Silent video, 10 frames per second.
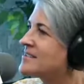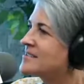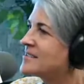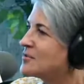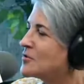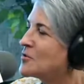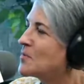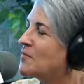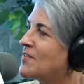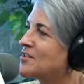You're the
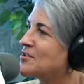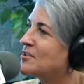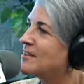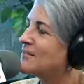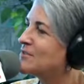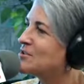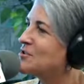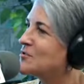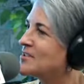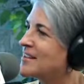professional. Leave it to
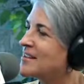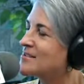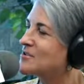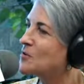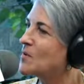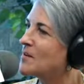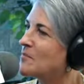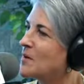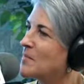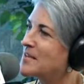you to let us know
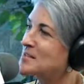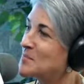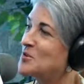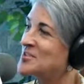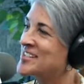what makes the most sense.